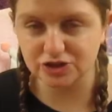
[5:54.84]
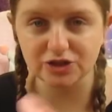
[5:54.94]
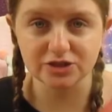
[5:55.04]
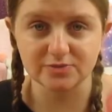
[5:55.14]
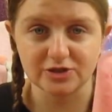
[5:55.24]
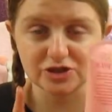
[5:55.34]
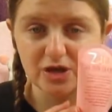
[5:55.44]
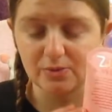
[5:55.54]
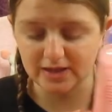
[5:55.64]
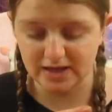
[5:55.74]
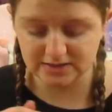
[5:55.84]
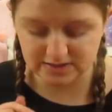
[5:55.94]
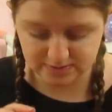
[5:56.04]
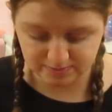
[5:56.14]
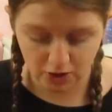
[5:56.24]
gingerbread shower glaze.
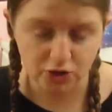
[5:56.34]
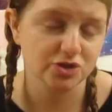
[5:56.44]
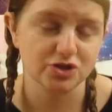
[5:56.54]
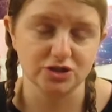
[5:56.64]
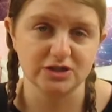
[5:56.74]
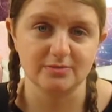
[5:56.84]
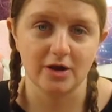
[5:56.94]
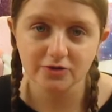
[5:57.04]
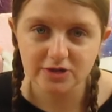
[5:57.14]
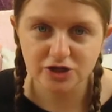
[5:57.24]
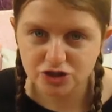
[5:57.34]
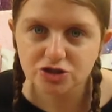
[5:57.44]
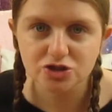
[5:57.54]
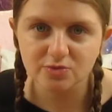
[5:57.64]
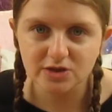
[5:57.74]
This box just smells like
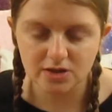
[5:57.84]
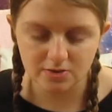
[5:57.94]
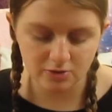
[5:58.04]
gingerbread at the